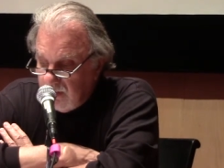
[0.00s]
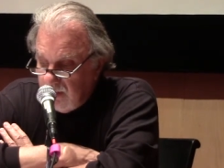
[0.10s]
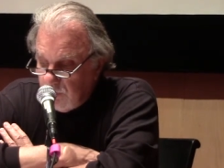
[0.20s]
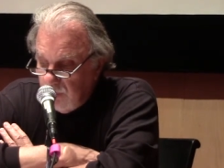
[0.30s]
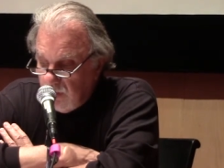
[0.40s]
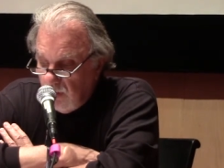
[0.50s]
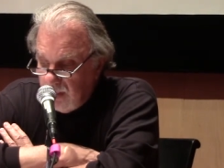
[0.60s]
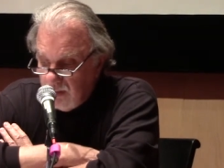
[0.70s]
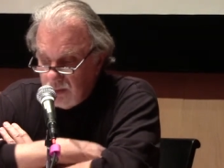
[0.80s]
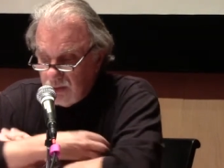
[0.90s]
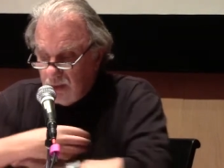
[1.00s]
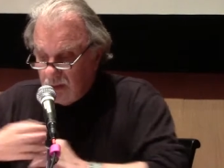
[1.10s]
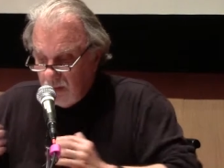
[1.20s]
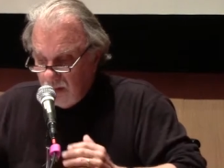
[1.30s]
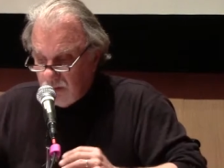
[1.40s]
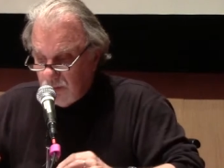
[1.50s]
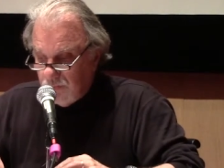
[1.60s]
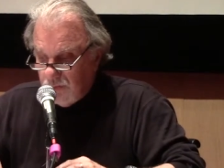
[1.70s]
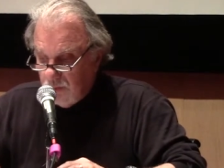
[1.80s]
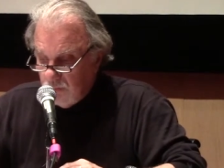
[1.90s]
it requires a larger
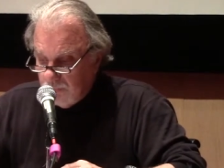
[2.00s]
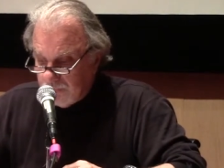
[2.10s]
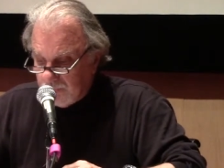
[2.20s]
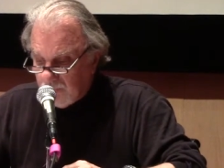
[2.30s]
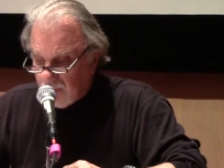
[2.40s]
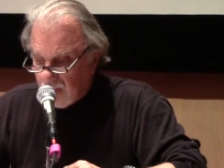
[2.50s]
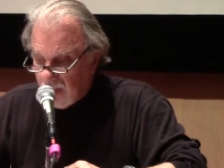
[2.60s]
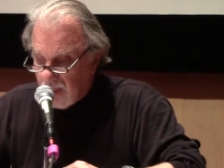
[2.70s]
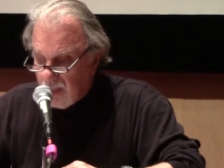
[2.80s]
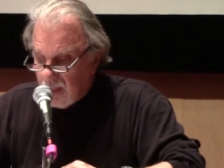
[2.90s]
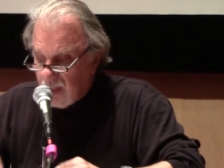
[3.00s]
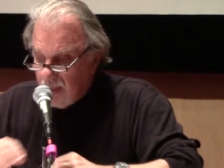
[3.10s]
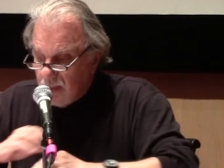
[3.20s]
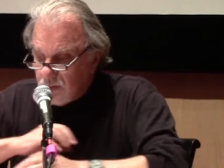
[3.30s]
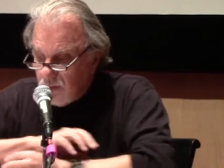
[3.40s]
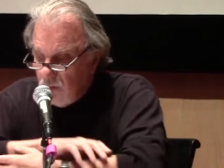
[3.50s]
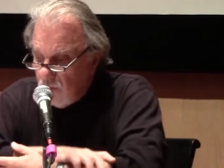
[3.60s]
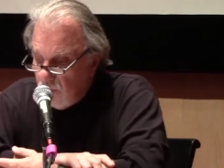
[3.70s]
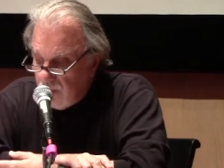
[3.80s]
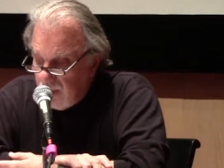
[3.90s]
view. So
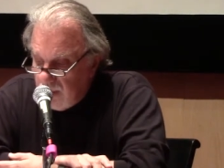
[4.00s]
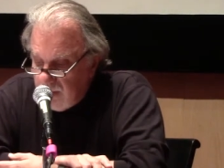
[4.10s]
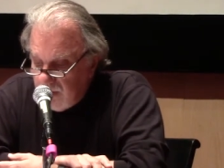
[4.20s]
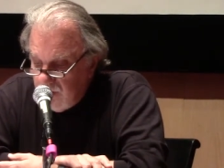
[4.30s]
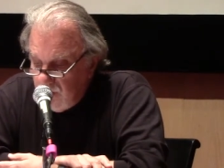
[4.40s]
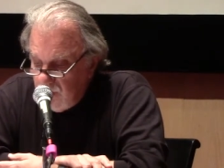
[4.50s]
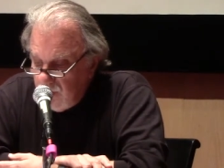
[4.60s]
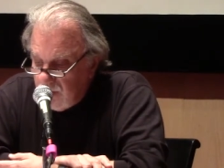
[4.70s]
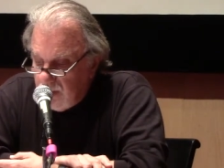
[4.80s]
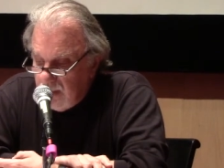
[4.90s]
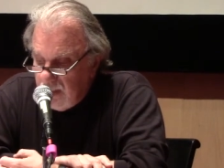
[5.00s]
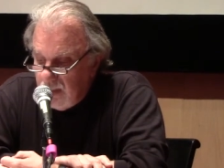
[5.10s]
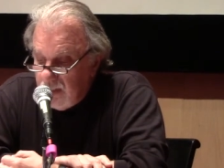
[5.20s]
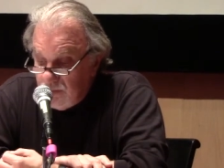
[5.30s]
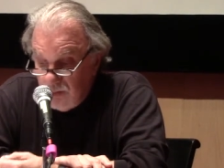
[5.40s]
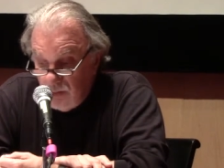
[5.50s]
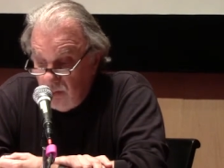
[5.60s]
what I'd like to do is to